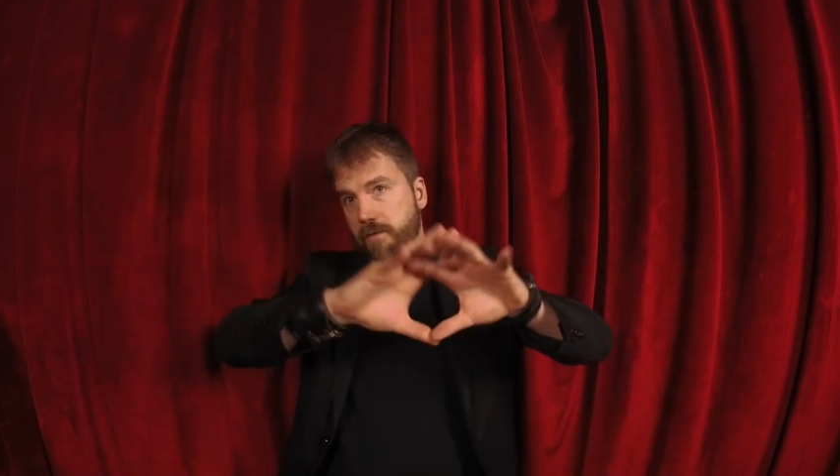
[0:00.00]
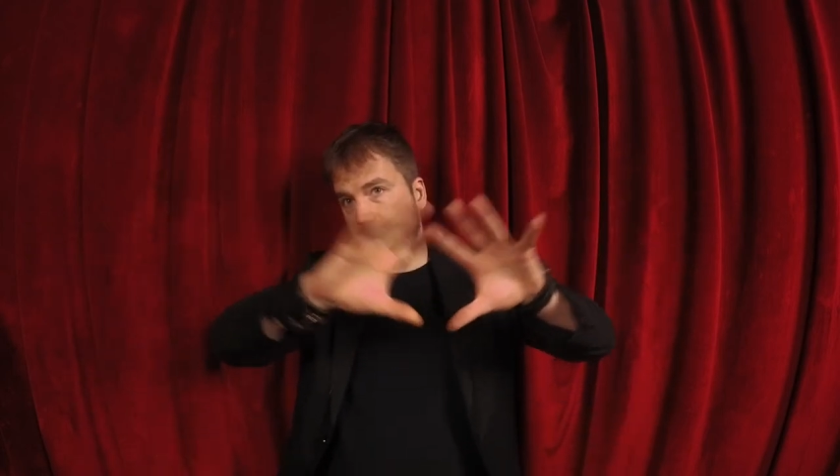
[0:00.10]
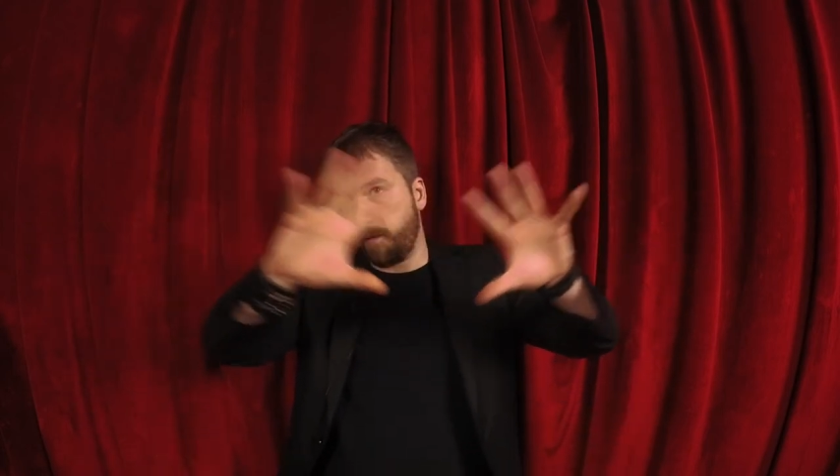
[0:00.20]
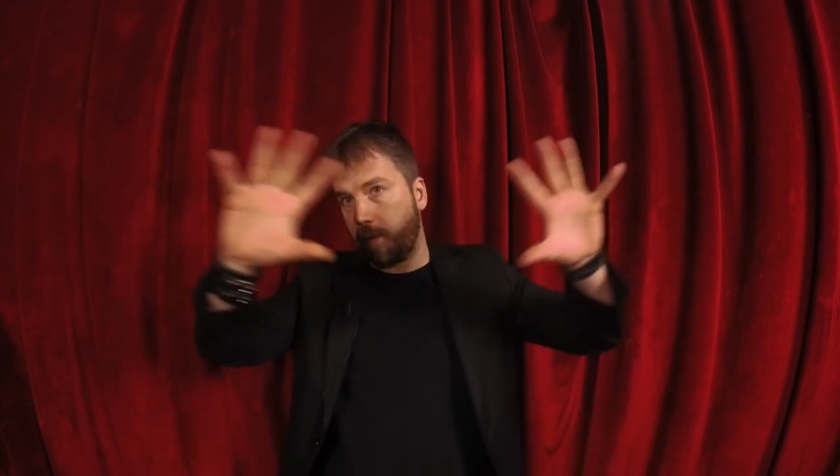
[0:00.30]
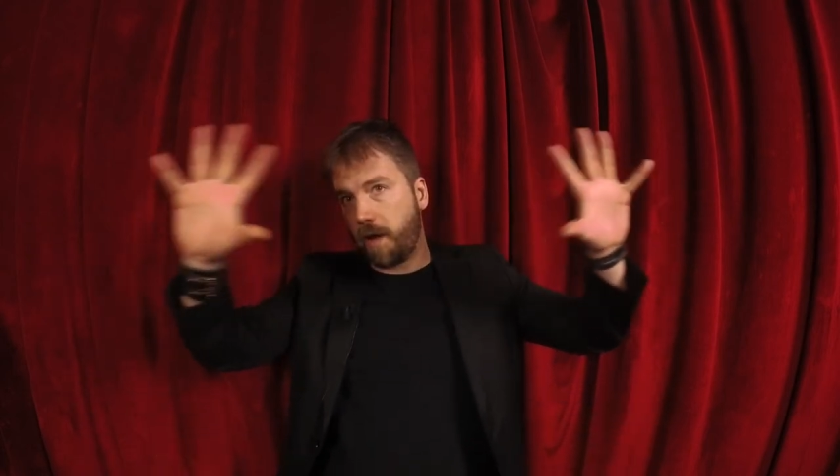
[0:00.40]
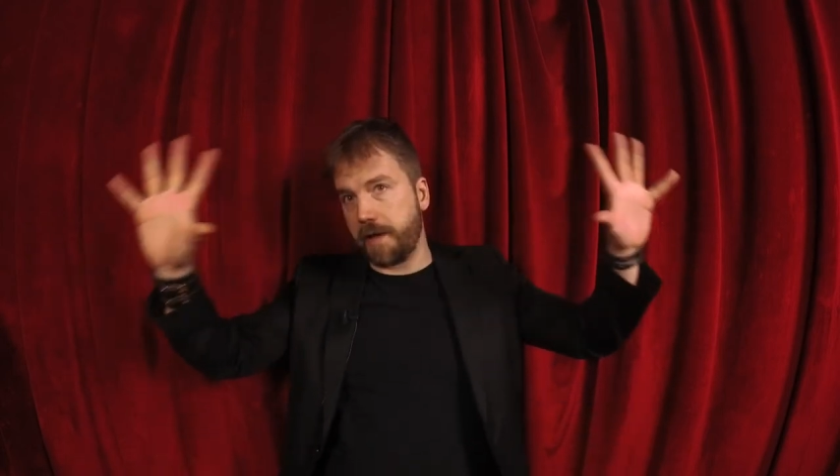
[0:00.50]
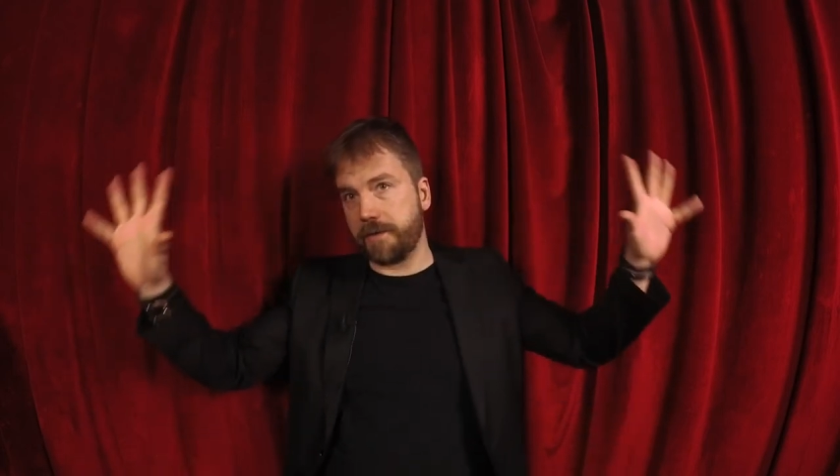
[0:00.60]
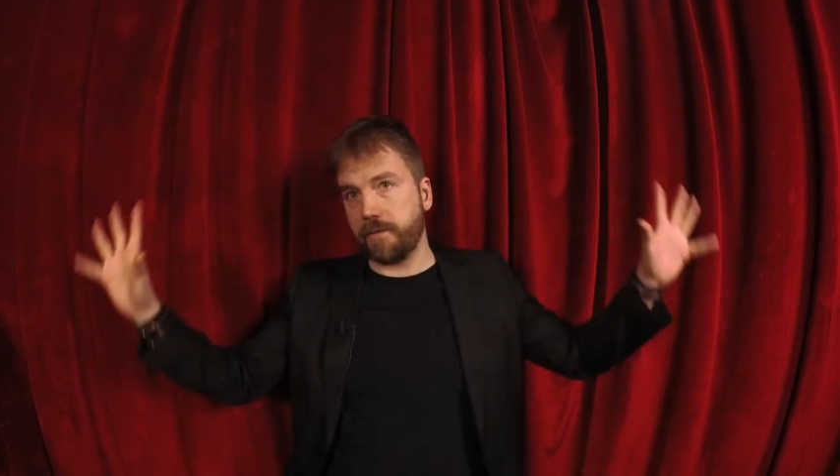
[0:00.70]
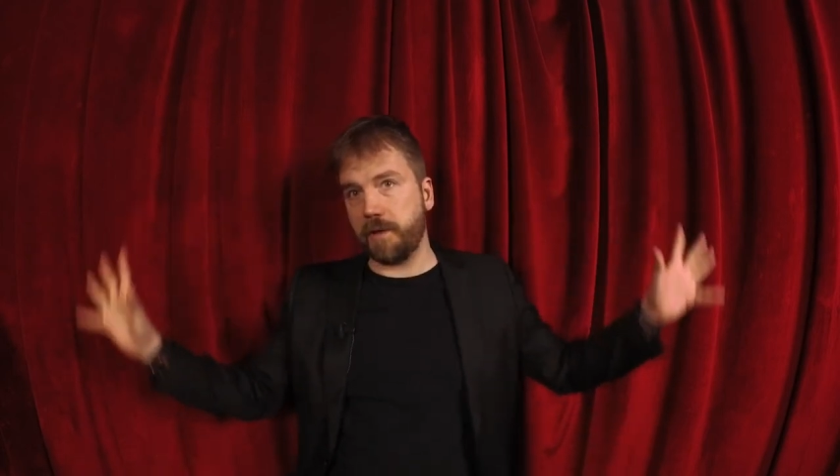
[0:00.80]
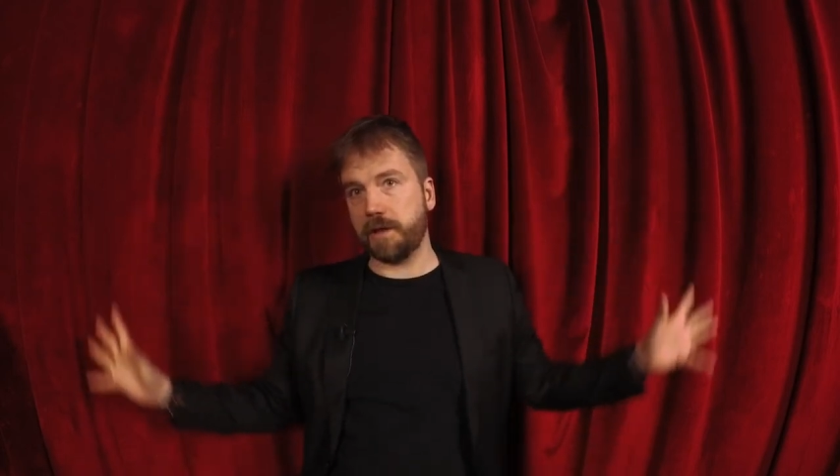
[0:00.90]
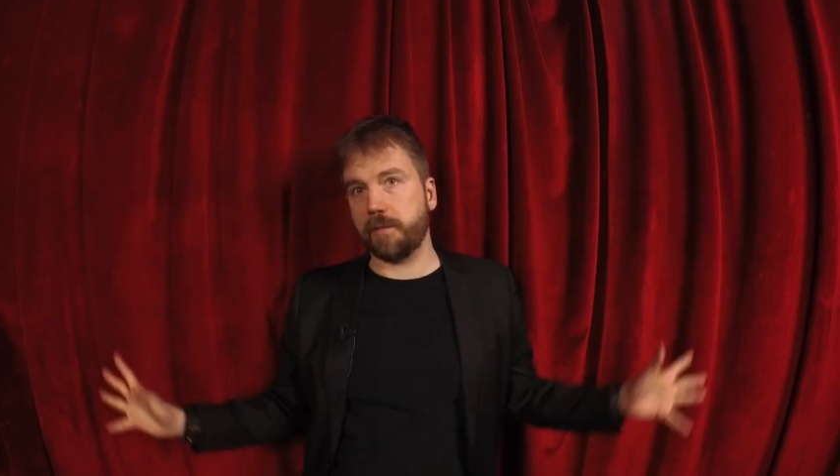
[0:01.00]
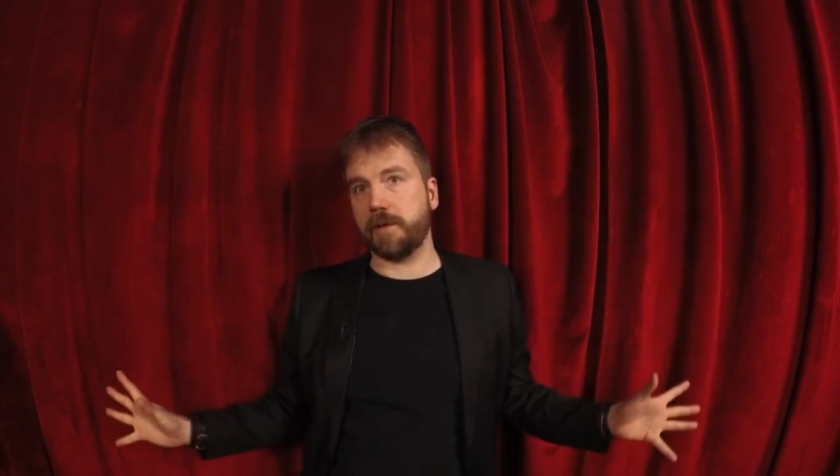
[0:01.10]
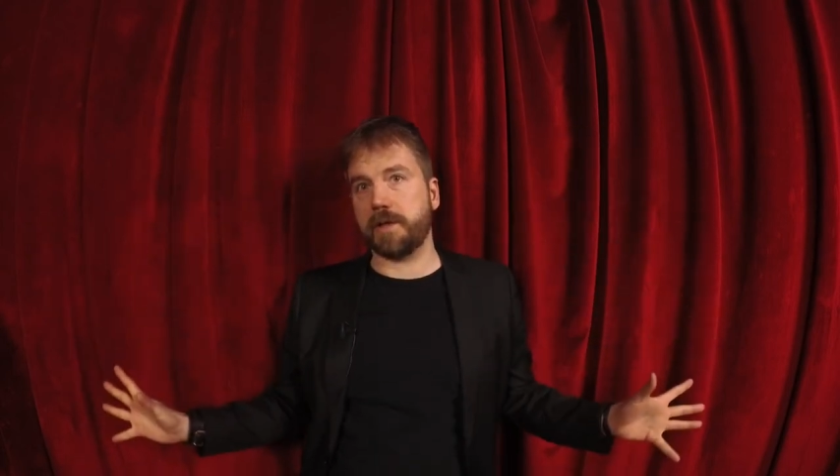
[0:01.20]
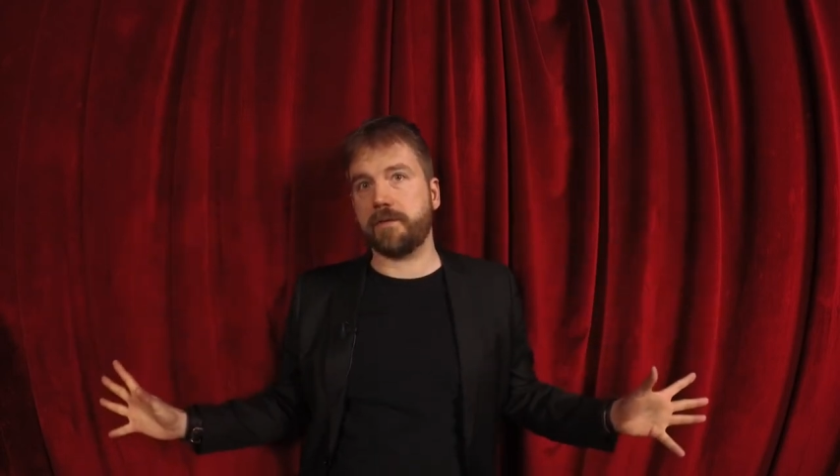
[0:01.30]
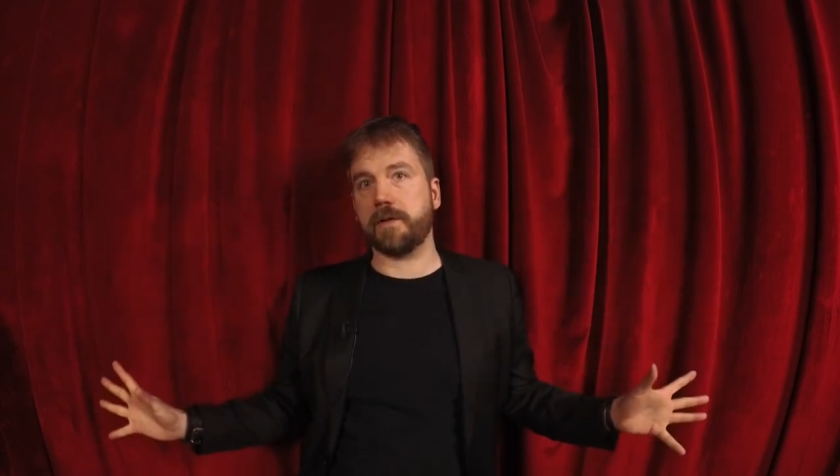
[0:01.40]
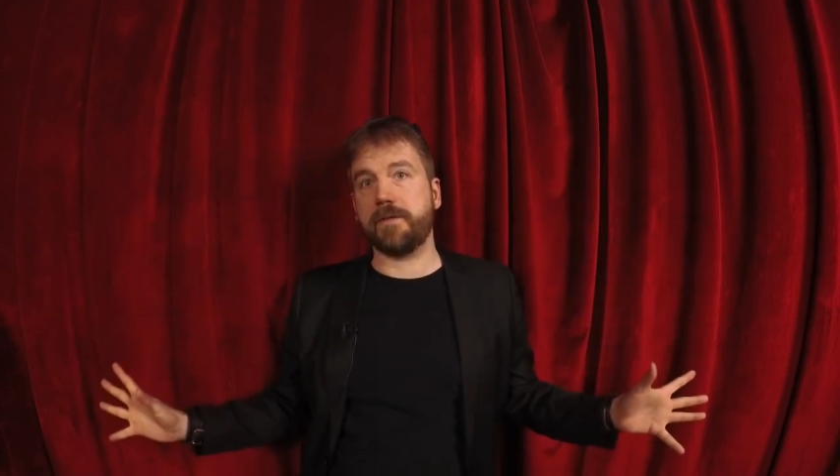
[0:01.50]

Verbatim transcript: apply it to multiple different